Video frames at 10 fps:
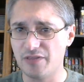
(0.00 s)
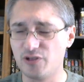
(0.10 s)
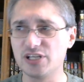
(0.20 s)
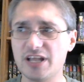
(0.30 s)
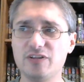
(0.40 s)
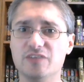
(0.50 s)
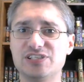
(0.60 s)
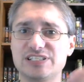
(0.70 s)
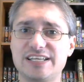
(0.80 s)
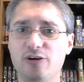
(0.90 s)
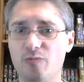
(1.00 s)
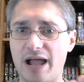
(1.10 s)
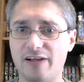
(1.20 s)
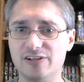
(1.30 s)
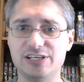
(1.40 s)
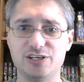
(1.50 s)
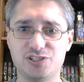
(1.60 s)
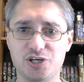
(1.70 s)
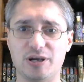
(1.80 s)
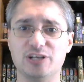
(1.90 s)
There's a level of skill balancing,
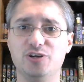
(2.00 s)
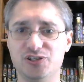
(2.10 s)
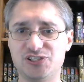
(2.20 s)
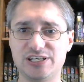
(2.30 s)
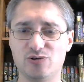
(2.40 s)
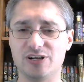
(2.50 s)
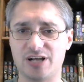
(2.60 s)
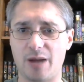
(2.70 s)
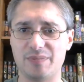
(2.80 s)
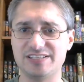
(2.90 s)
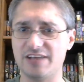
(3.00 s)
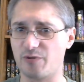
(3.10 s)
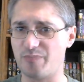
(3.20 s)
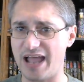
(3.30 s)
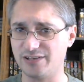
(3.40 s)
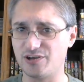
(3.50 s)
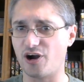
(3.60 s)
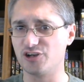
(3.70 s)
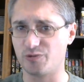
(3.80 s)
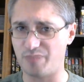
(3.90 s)
sure, and good skill can compensate for bad
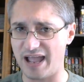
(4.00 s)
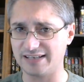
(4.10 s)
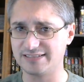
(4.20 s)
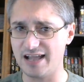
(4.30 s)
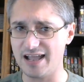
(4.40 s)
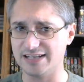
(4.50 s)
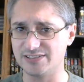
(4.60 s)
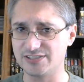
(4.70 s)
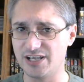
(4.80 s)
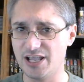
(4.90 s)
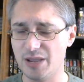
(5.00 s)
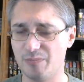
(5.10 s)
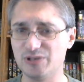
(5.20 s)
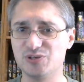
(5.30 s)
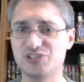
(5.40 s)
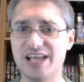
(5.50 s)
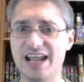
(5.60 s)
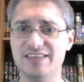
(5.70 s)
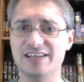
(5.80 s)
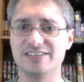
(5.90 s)
cards or bad dice. But to
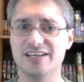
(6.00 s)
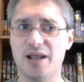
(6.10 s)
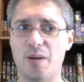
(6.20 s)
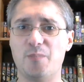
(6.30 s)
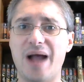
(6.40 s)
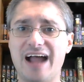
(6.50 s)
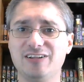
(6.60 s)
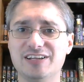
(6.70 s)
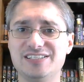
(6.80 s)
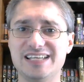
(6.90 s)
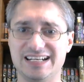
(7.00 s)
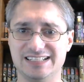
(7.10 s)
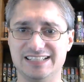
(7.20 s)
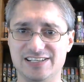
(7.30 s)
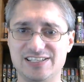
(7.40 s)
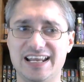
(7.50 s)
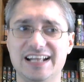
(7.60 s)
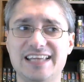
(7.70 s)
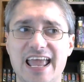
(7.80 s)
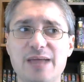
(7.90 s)
say that balance exists in
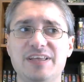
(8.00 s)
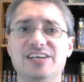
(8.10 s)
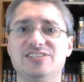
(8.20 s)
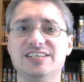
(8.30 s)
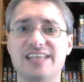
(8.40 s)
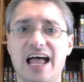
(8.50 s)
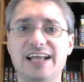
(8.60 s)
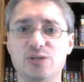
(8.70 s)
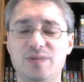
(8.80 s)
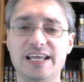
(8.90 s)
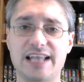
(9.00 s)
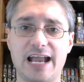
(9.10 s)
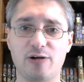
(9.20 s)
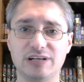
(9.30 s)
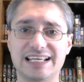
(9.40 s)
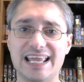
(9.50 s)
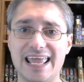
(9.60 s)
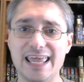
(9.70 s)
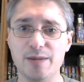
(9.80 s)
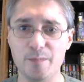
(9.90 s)
a game that is designed to be inherently
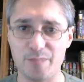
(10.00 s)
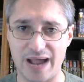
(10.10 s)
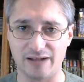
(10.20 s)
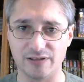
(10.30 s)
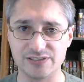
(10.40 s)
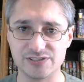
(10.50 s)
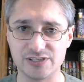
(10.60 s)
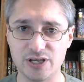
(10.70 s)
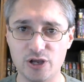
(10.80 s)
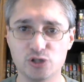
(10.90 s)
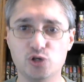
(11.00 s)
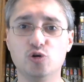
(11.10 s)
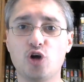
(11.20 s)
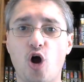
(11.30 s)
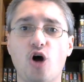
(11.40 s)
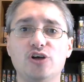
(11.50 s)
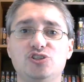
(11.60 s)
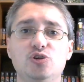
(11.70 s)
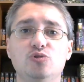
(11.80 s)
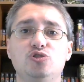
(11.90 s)
imbalanced to
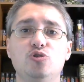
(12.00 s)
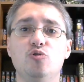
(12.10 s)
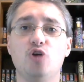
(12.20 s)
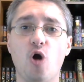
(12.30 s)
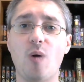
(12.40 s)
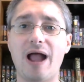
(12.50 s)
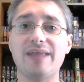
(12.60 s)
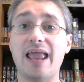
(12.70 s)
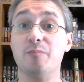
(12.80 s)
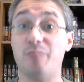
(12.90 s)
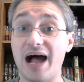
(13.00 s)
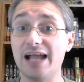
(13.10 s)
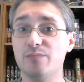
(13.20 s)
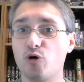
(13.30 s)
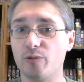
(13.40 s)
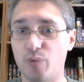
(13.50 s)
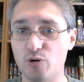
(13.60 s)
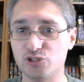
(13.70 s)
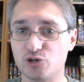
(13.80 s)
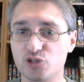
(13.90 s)
cause you to go out and buy more
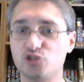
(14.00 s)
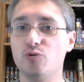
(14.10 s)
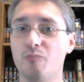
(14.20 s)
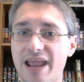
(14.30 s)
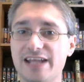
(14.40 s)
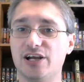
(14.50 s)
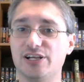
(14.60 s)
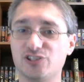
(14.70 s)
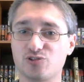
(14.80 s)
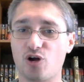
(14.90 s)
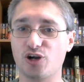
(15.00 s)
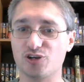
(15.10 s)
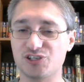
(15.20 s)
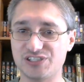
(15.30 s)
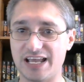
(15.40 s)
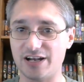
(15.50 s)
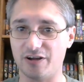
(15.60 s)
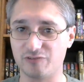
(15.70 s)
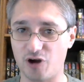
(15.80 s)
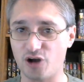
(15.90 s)
boosters to make a stronger set
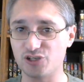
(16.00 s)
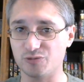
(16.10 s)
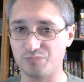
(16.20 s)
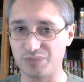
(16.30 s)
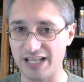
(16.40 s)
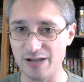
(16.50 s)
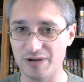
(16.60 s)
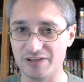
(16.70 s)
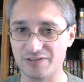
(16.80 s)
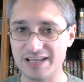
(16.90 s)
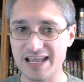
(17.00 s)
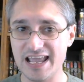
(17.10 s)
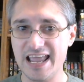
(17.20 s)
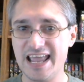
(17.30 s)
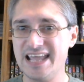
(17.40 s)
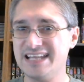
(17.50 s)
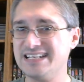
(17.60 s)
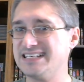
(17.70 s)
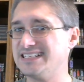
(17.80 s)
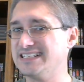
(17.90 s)
of cards to play with
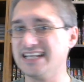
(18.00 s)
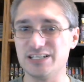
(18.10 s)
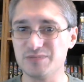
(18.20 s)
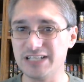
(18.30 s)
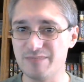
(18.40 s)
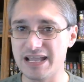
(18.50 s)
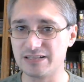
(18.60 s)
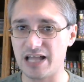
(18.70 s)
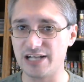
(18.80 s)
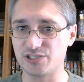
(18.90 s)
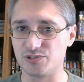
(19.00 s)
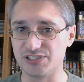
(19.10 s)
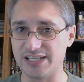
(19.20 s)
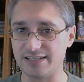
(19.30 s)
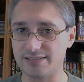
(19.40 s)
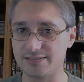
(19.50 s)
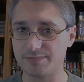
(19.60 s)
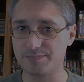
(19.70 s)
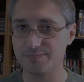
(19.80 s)
doesn't really make logical sense.